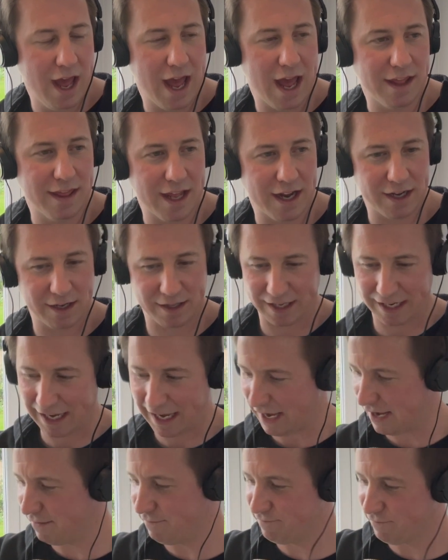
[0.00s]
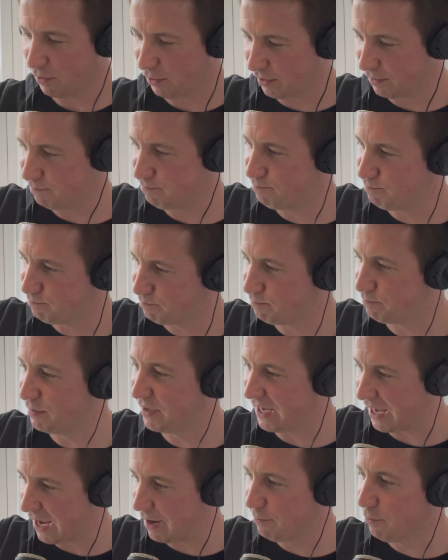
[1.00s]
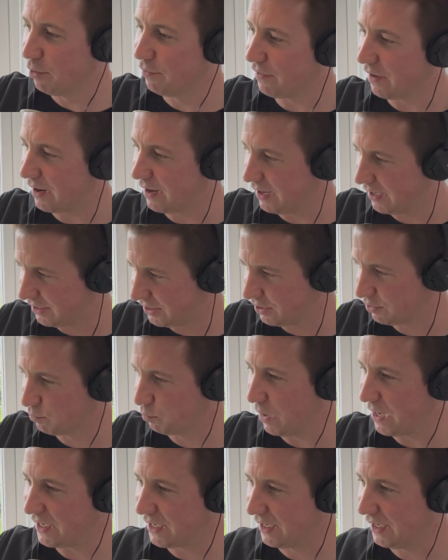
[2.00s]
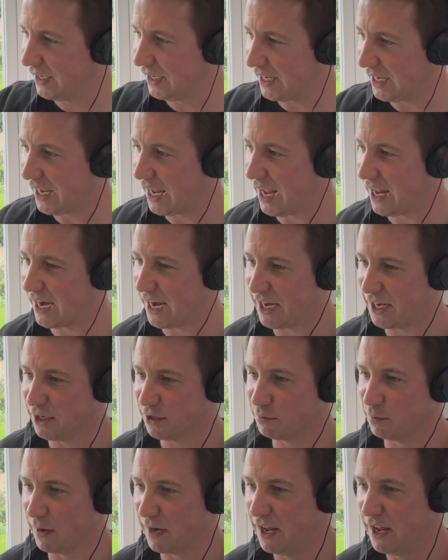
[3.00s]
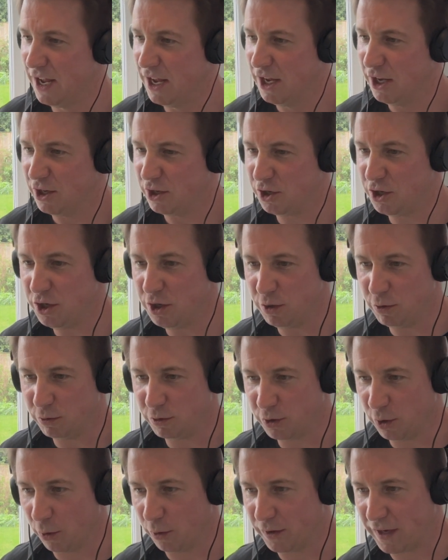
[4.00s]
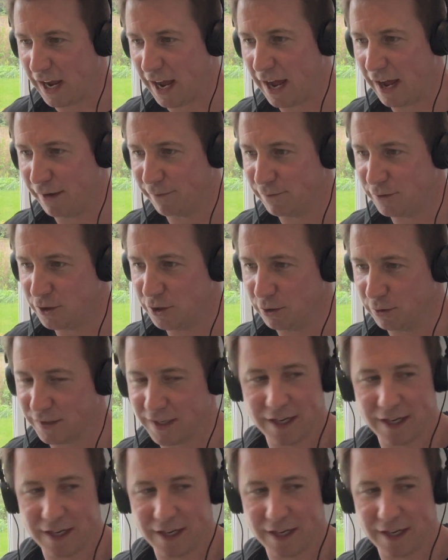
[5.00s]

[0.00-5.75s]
And then the kid fucking came over and just went to Lily again and he just went, You don't have juice.